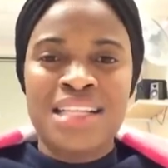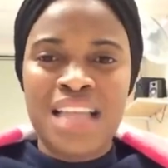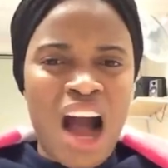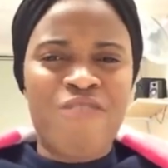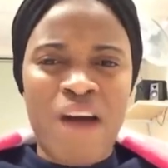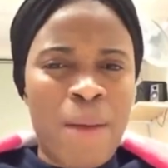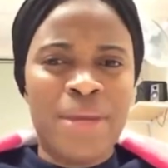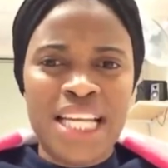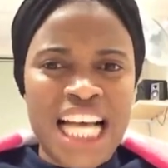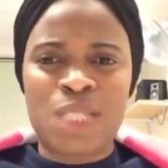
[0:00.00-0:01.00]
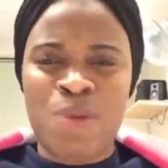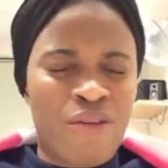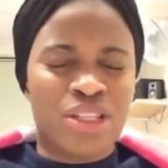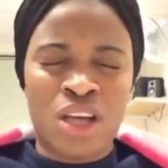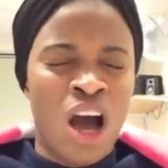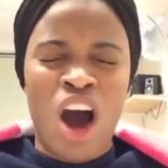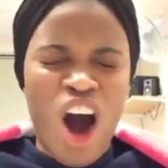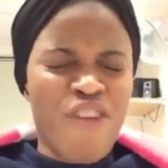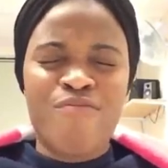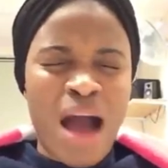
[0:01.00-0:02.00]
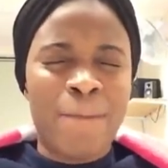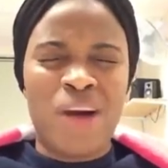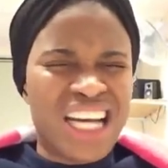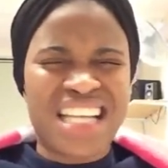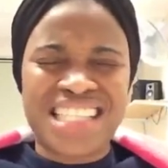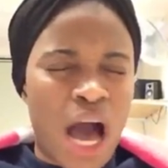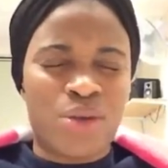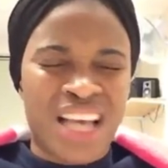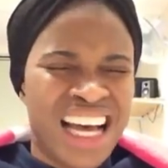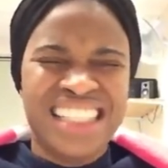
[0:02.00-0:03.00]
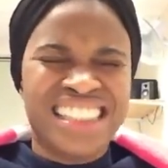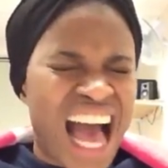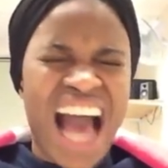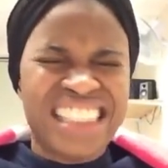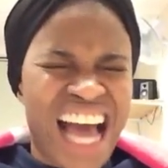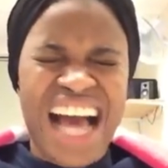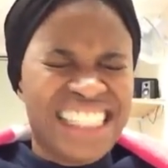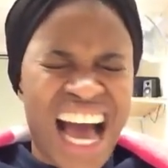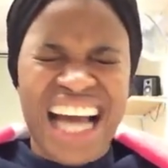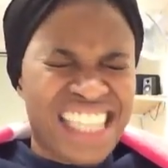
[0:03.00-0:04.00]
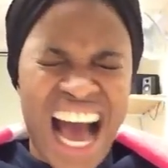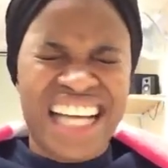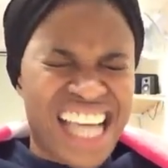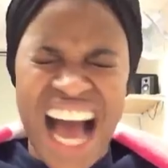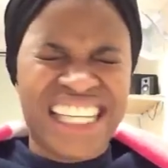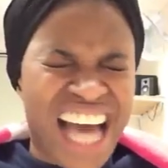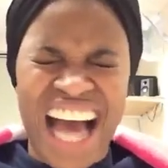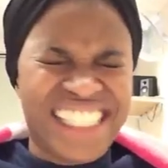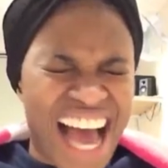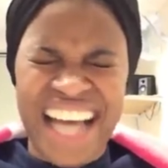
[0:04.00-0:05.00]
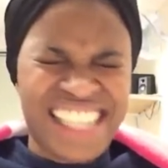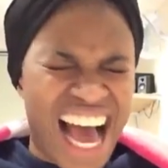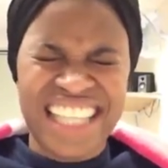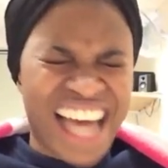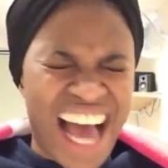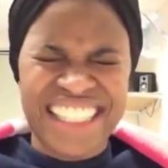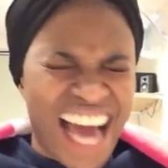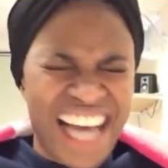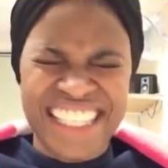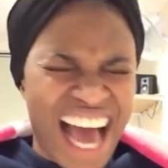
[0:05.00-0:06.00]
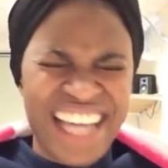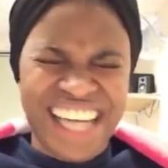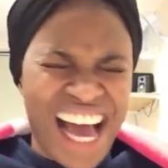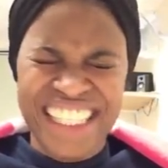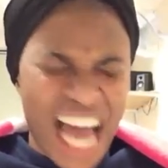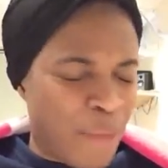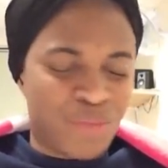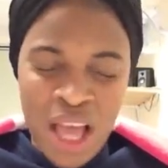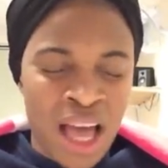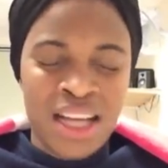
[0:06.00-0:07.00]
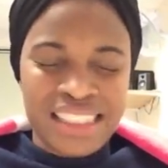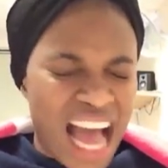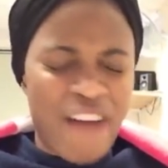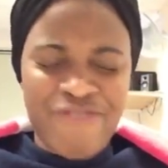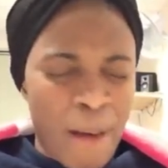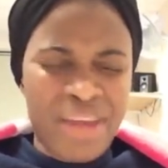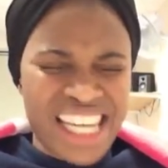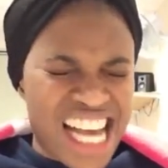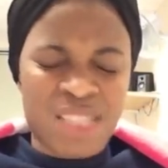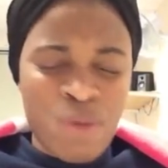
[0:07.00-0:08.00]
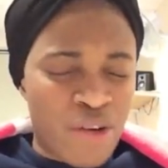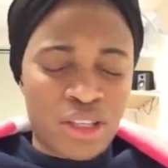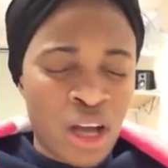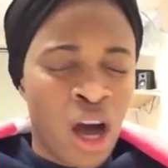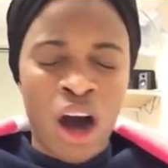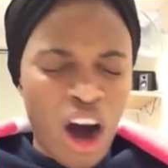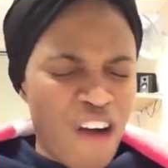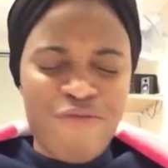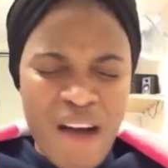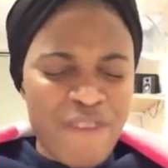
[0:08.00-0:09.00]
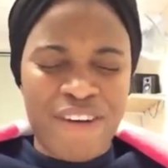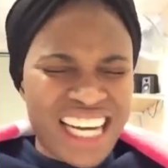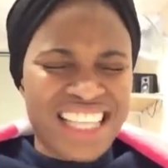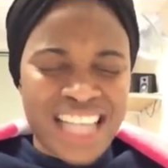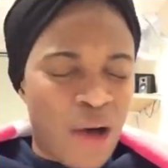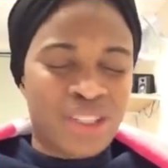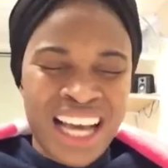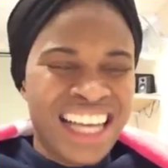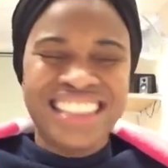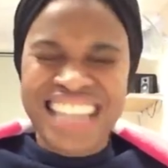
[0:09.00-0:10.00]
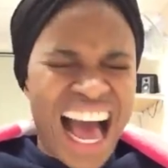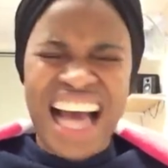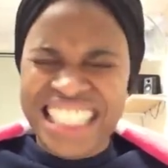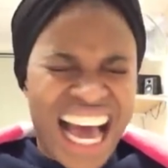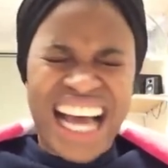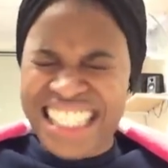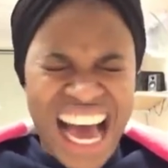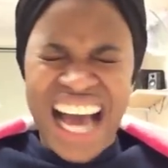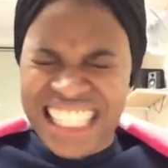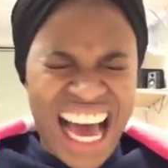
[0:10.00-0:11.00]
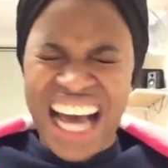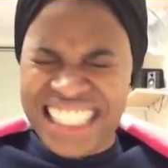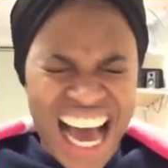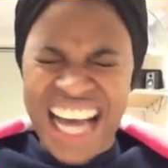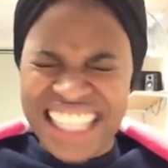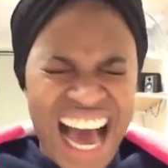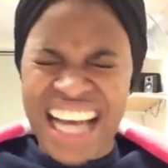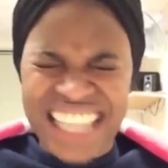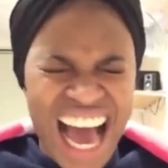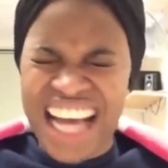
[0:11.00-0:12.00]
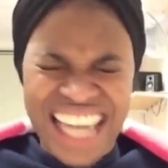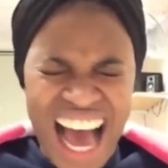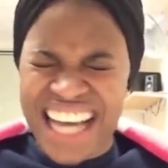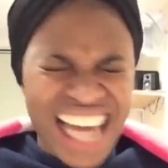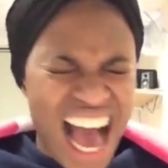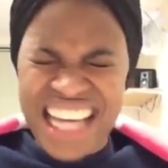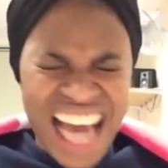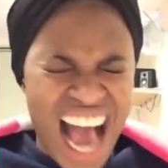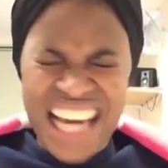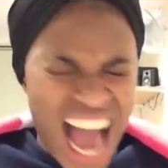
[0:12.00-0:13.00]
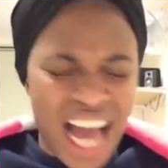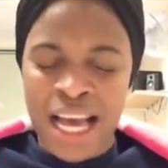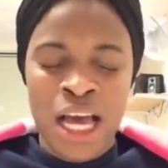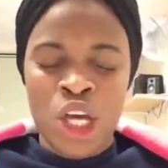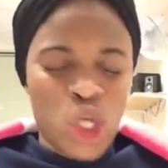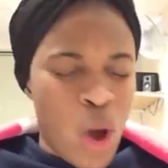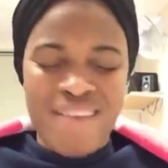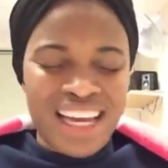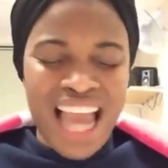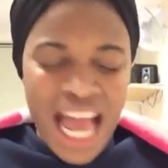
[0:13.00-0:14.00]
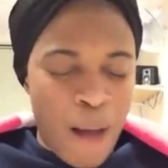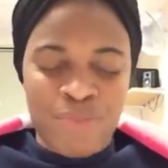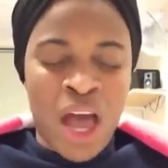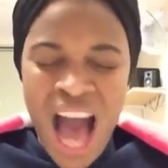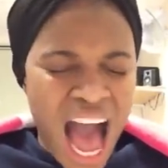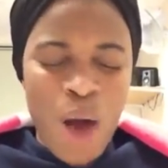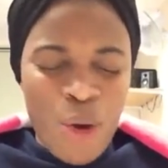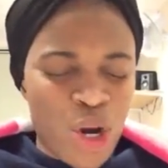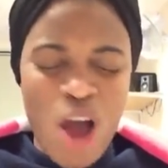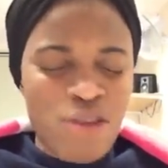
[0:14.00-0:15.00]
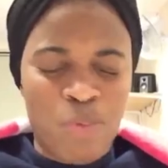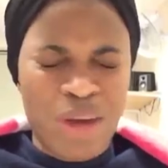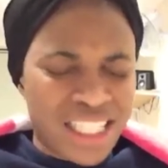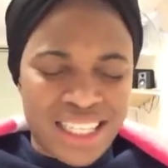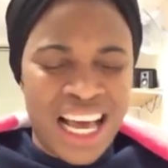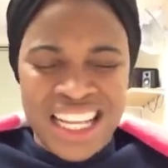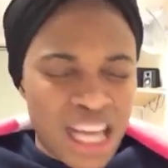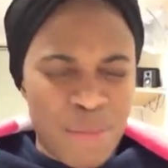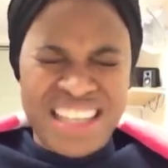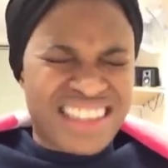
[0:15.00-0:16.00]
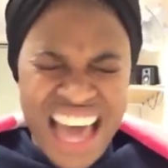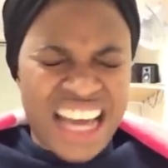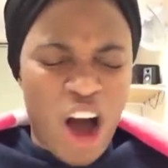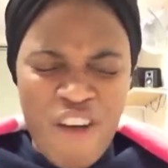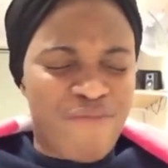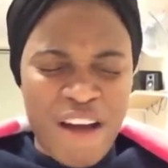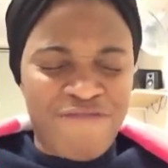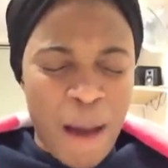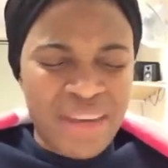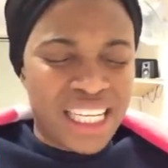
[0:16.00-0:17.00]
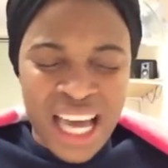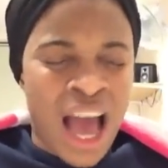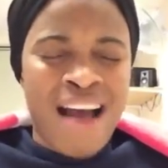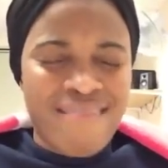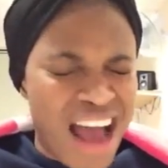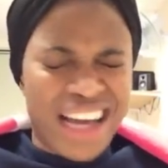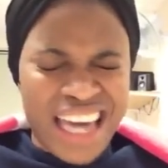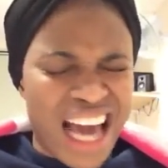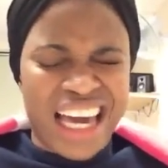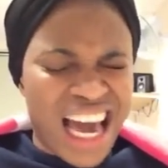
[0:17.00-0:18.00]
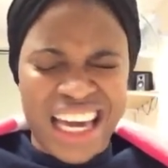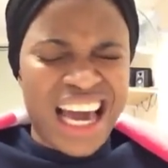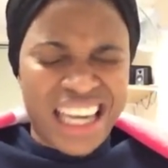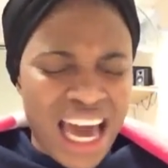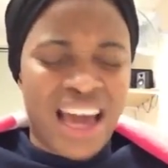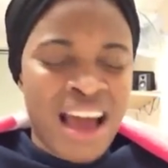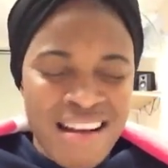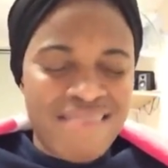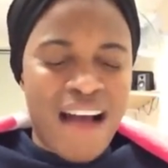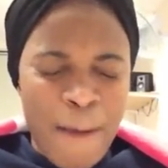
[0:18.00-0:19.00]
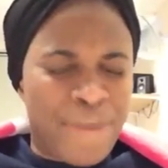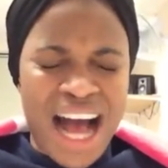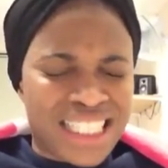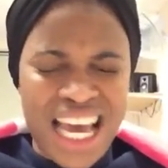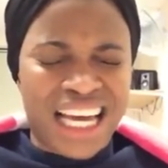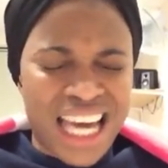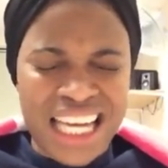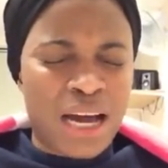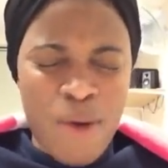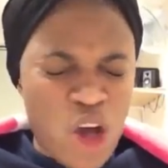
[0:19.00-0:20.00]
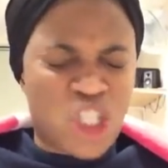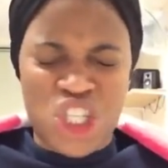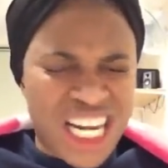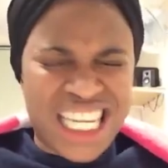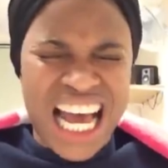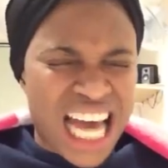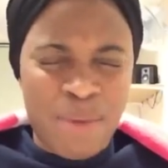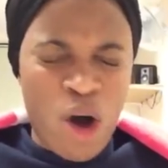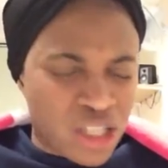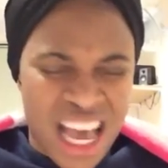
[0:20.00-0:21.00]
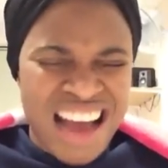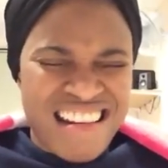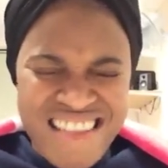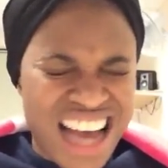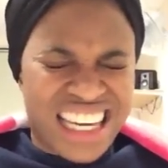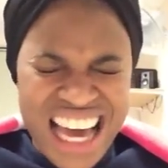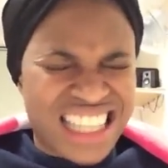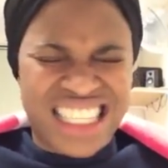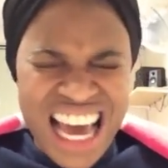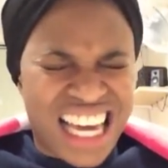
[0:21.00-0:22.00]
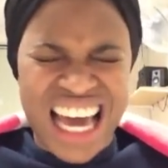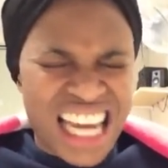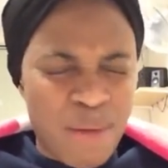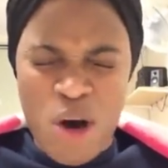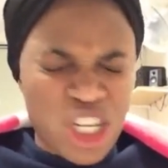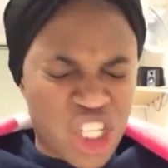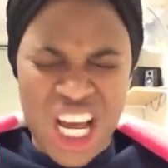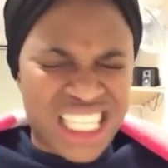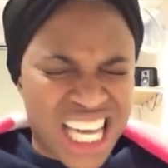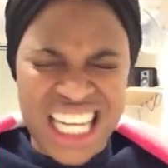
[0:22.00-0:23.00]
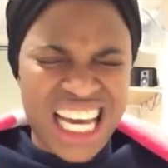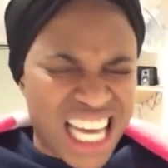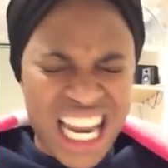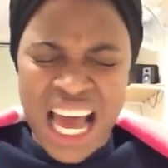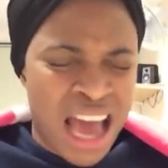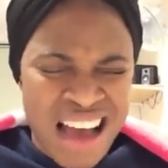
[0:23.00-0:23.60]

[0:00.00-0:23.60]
Thou familiar spirit of my mother's house. Die, die, die, die, die, die, die, die, die, die, die, die, die. That familiar spirit of my father's house. Die, die, die, die, die, die, die, die, die, die, die. You are a liar. I will not repeat the mistake of my family. Rekekekeke. Rapatekerebo shetarabos. Rekesekerebo shetedere.